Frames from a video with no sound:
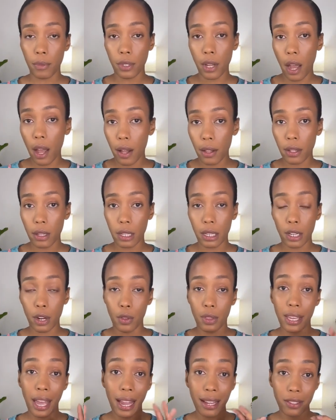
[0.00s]
done,
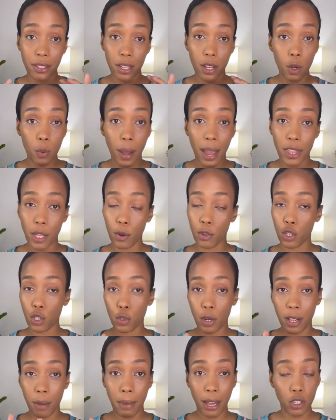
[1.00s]
the ideal way. They were
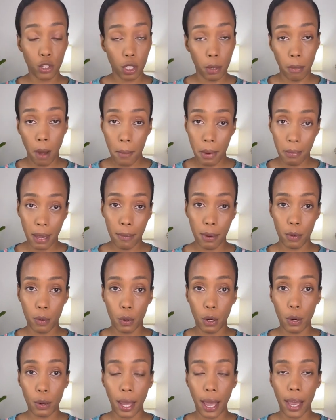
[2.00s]
just trying to make sure the mom and baby
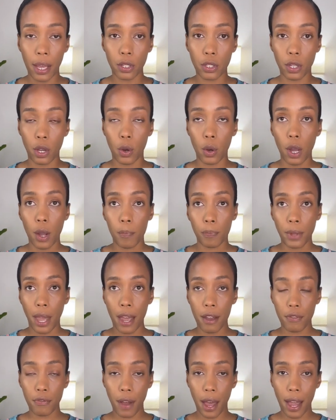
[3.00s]
were okay. So
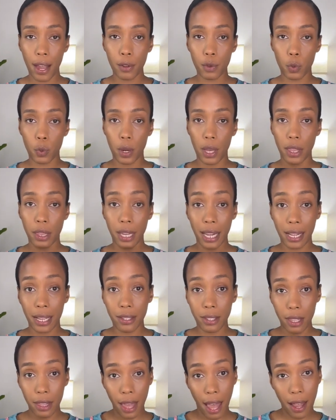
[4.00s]
I find with
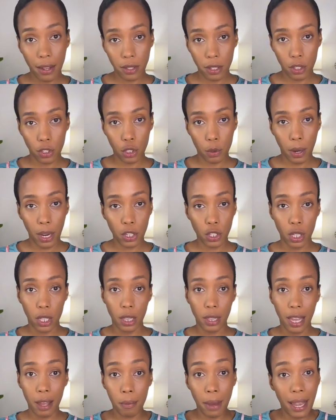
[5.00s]
ladies in that
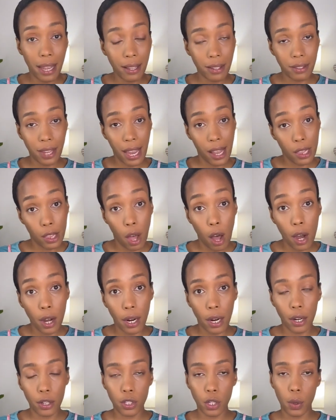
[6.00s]
situation, they may take
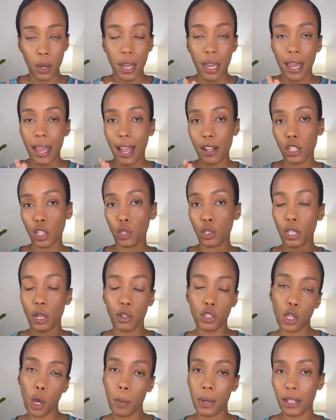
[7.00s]
longer. So
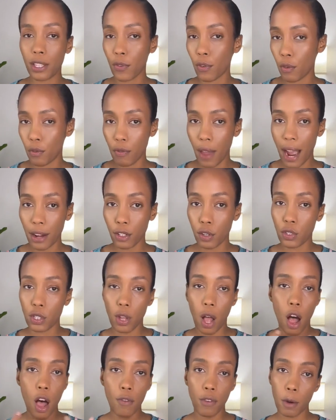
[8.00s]
there's so many different factors,
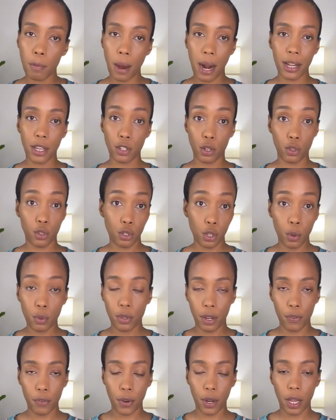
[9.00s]
and all of our bodies are so
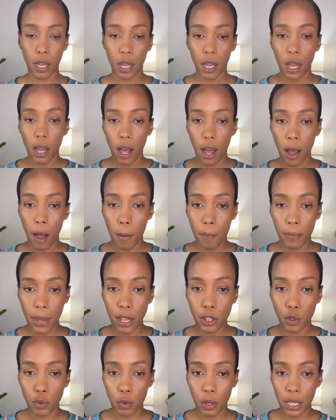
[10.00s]
different.
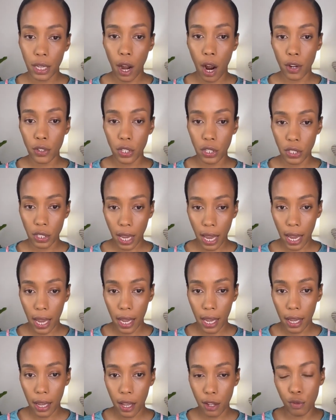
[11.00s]
It's really hard to
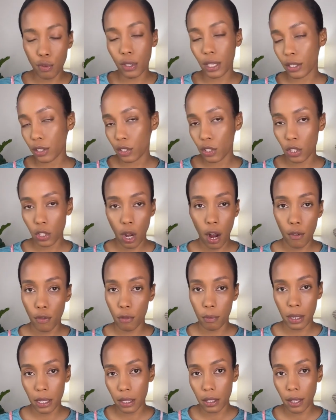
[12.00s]
say. It's really just hard
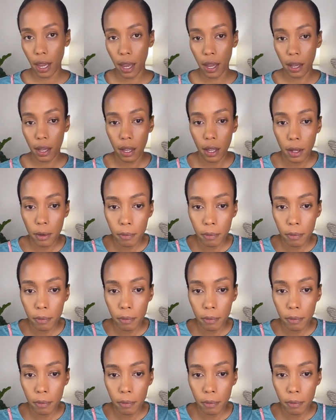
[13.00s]
for me to say.